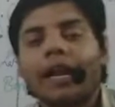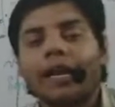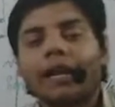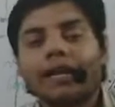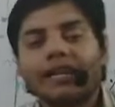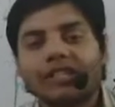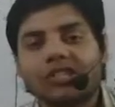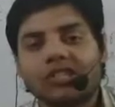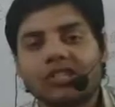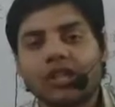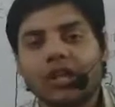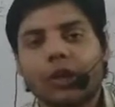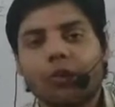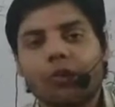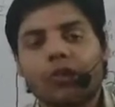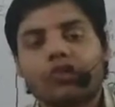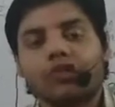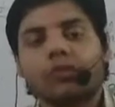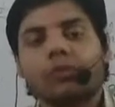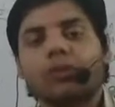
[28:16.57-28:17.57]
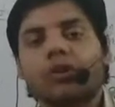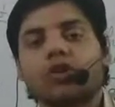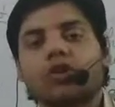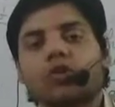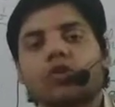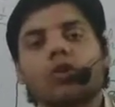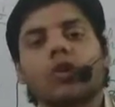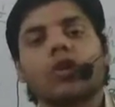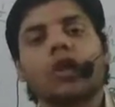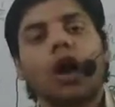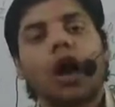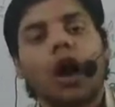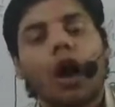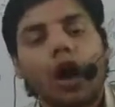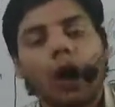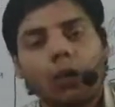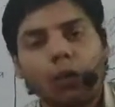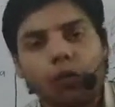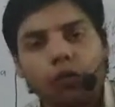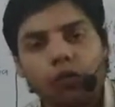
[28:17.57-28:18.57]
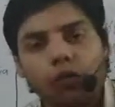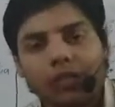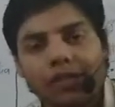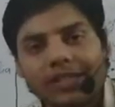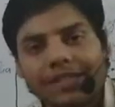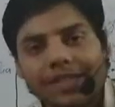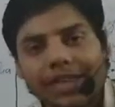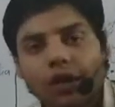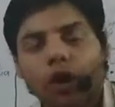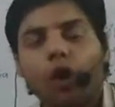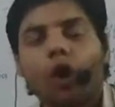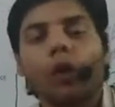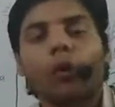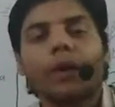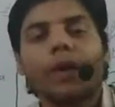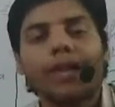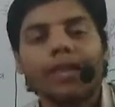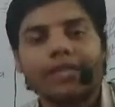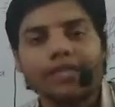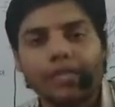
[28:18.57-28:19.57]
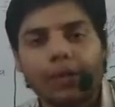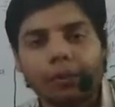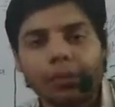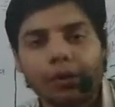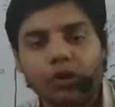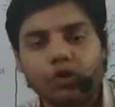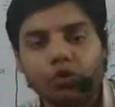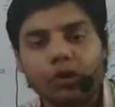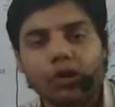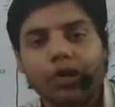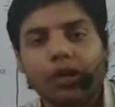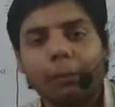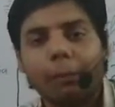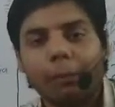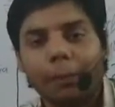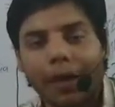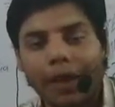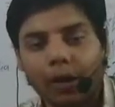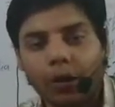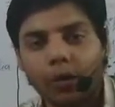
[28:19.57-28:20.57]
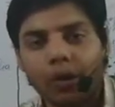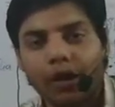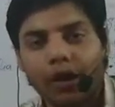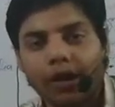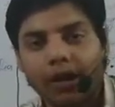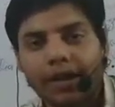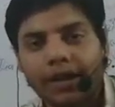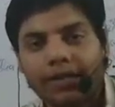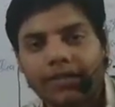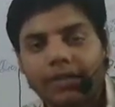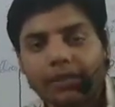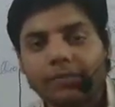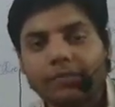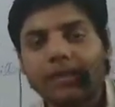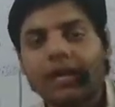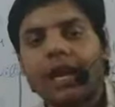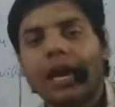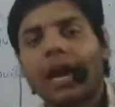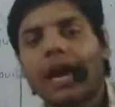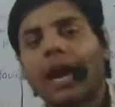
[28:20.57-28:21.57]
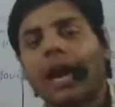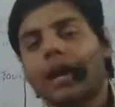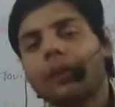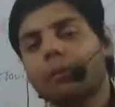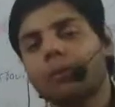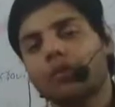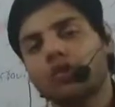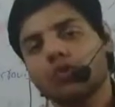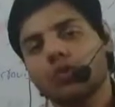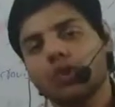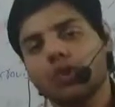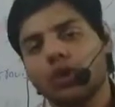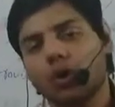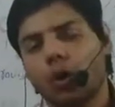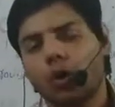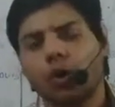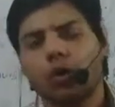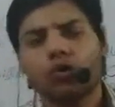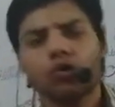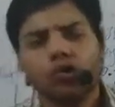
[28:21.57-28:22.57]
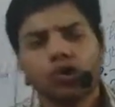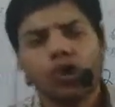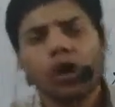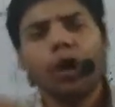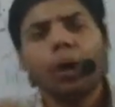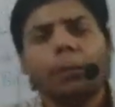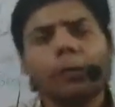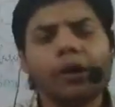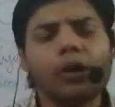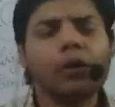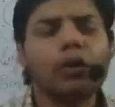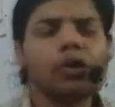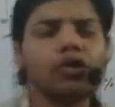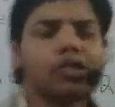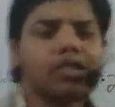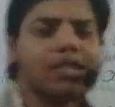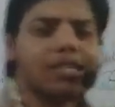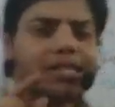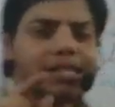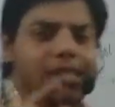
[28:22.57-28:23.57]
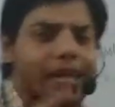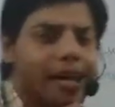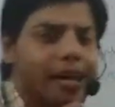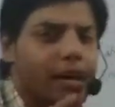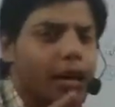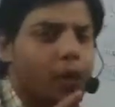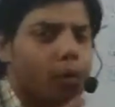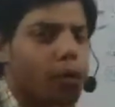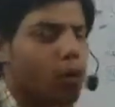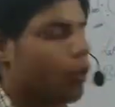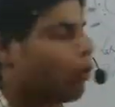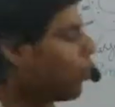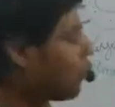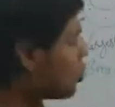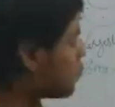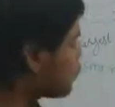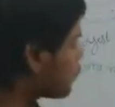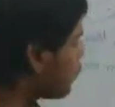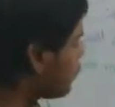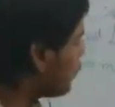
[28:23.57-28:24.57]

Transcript: distinguish between harmful cell, or we can say between the microorganisms and between the host, because inside our host